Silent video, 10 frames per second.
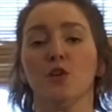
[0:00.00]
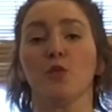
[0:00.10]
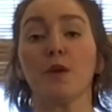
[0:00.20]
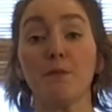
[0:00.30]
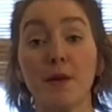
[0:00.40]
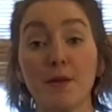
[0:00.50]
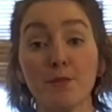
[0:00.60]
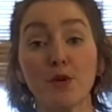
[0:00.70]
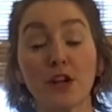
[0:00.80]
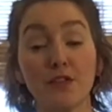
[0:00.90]

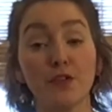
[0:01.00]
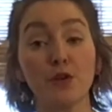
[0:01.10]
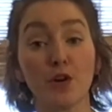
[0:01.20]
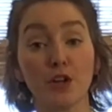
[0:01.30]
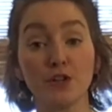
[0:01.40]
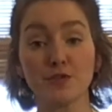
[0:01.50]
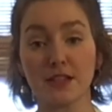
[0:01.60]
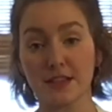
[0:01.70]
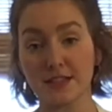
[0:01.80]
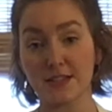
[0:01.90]
Remember, if you are
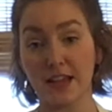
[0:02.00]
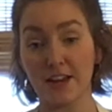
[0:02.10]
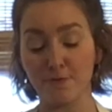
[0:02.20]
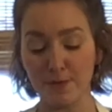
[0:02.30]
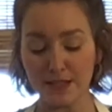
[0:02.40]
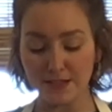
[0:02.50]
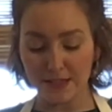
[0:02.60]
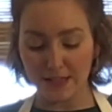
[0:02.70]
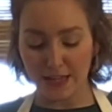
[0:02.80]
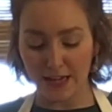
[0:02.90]
using this kind of
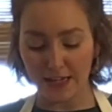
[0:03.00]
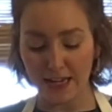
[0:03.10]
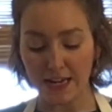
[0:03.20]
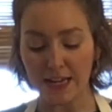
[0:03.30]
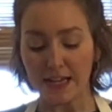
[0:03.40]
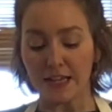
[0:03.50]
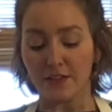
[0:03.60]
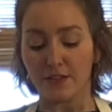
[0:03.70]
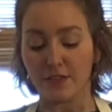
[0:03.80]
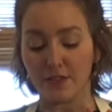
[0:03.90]
mincing technique,
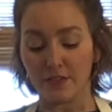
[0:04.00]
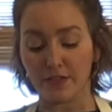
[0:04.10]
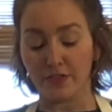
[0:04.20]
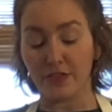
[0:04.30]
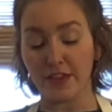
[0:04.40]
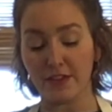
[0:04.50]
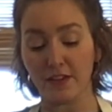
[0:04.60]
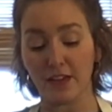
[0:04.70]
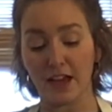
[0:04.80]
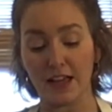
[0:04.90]

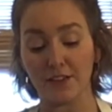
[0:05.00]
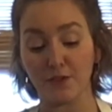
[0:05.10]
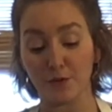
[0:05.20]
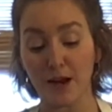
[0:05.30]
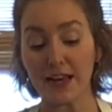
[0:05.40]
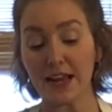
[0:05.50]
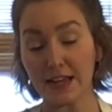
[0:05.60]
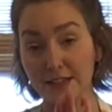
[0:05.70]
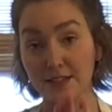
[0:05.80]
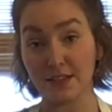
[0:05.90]
if you're
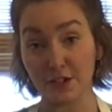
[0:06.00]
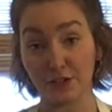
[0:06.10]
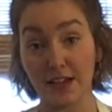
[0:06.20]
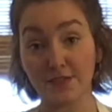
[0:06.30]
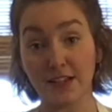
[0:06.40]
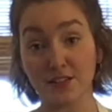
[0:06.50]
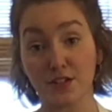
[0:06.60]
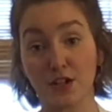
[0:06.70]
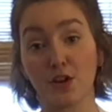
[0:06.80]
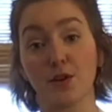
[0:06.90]
right-handed, then your left hand's
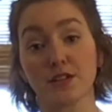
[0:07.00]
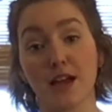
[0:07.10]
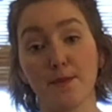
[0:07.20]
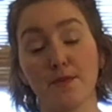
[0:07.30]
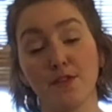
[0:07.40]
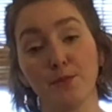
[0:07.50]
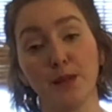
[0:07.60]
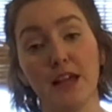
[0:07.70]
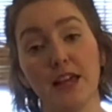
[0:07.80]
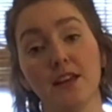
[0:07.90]
going to go on top of your
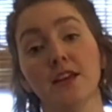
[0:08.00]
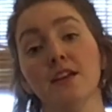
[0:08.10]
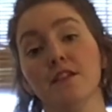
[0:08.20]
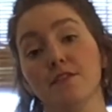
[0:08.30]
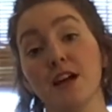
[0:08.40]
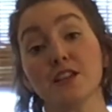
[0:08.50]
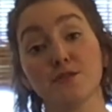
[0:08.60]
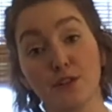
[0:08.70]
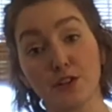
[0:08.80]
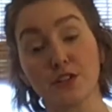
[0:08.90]
blade, vice
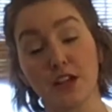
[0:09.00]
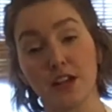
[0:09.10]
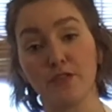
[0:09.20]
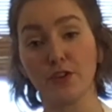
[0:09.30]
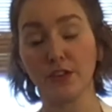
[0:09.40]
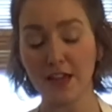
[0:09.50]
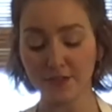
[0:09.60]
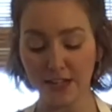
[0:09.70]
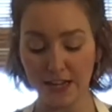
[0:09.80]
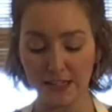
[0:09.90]
versa if you're
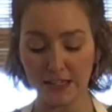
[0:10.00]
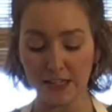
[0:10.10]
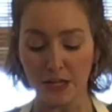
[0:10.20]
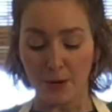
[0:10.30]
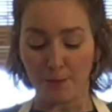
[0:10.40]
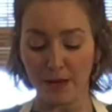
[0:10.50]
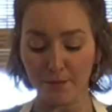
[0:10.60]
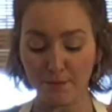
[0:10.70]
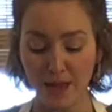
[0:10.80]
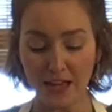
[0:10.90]
left-handed, but
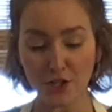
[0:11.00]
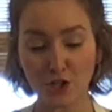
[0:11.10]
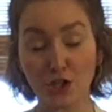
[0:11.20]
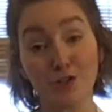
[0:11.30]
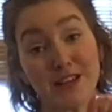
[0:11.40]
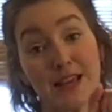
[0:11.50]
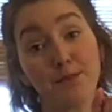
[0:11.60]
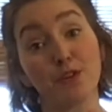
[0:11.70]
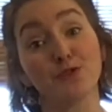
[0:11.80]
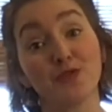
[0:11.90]
make sure you keep
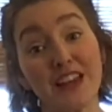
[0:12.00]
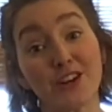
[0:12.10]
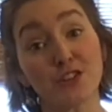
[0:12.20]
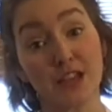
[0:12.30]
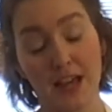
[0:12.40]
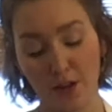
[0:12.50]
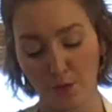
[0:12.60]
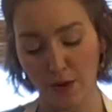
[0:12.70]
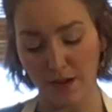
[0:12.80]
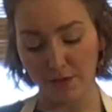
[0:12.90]
those fingers out of the
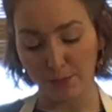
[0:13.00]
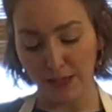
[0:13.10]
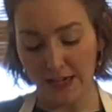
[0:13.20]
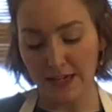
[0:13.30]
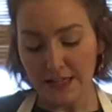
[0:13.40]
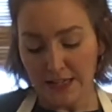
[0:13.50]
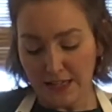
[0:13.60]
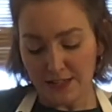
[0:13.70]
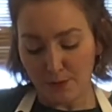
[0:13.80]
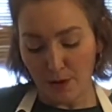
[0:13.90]
way of the blade.
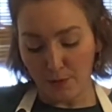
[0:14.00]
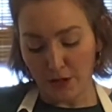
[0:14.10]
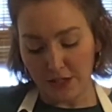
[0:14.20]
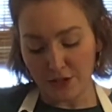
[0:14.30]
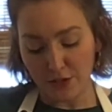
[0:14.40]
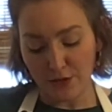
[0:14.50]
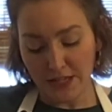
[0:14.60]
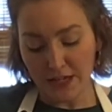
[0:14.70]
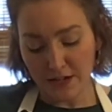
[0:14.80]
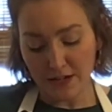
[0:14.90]
And so what we're going to do
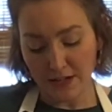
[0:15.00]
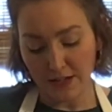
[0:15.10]
here,